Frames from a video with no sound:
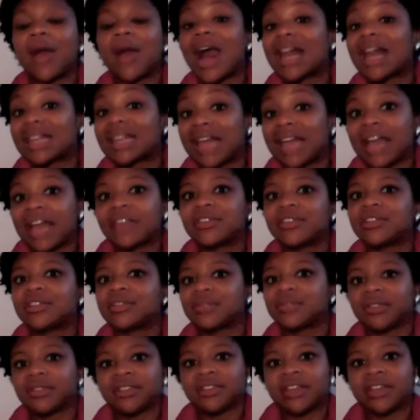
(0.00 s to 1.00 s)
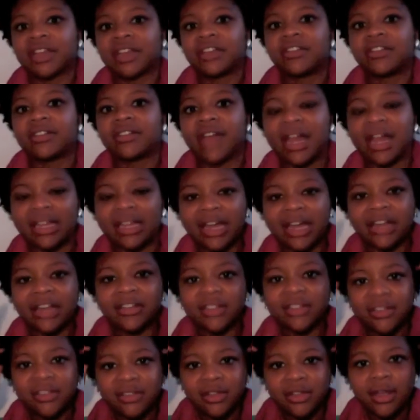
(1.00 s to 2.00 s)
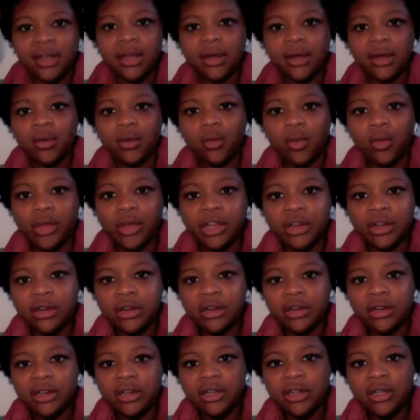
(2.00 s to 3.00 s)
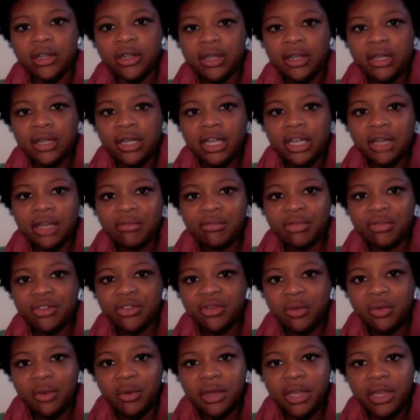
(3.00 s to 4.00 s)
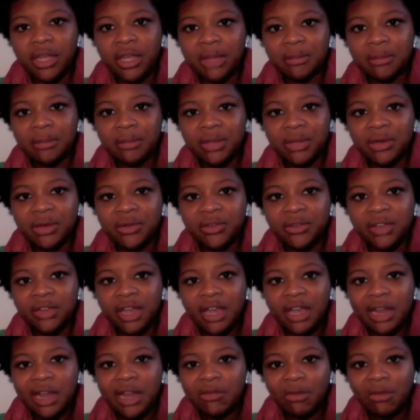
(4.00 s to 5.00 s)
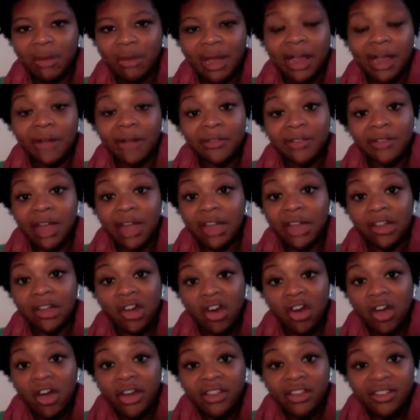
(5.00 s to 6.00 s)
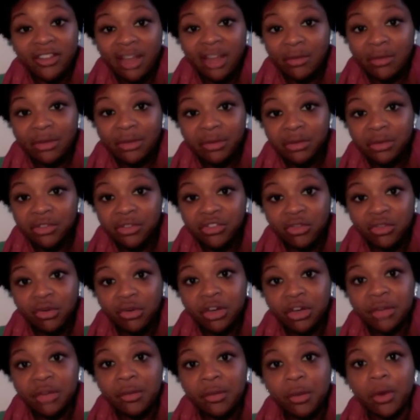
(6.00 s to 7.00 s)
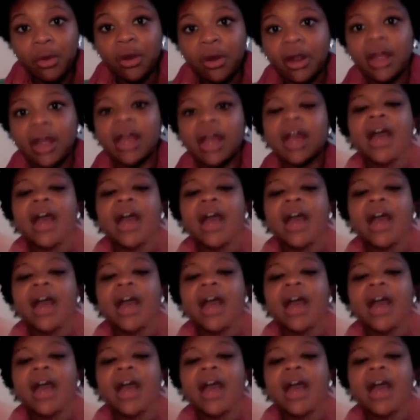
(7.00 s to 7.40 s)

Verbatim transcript: I like the different stages. I like this weird in between middle stage where my hair is not long and it's not really, really short anymore.